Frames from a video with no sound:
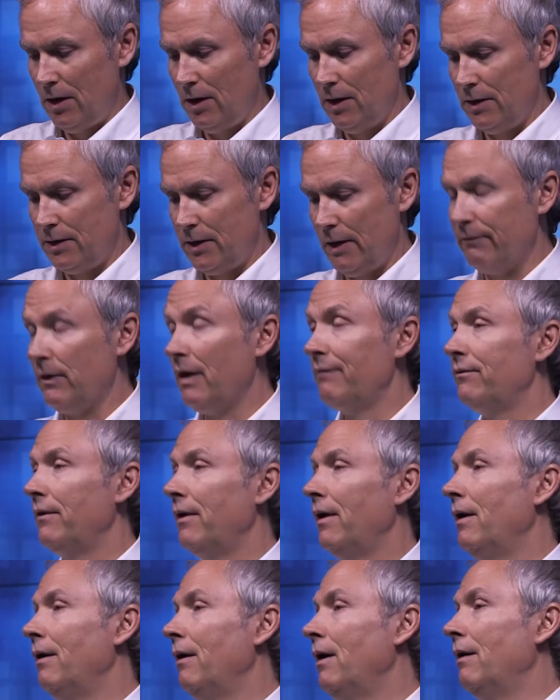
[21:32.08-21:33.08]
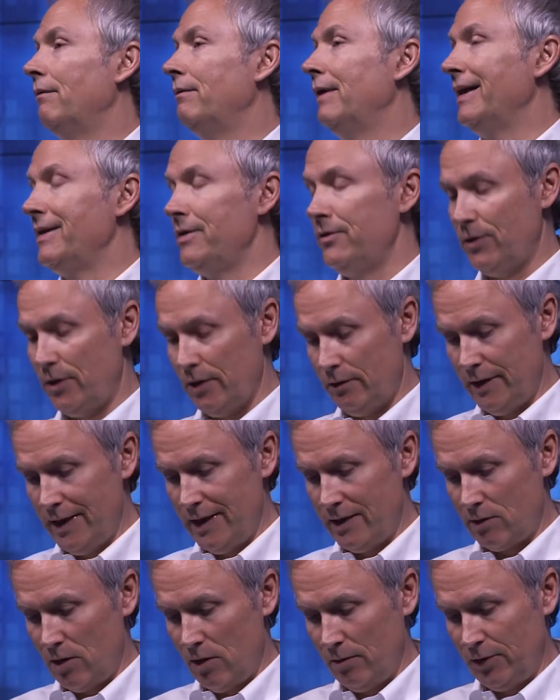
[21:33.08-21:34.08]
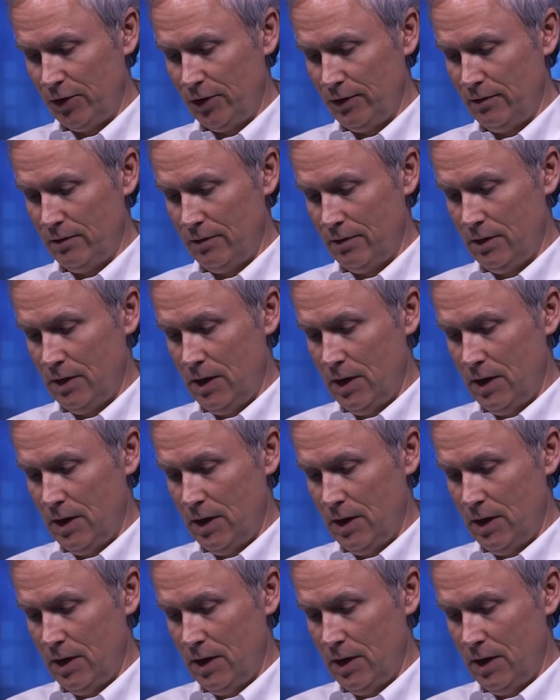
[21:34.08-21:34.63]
as a valued career option.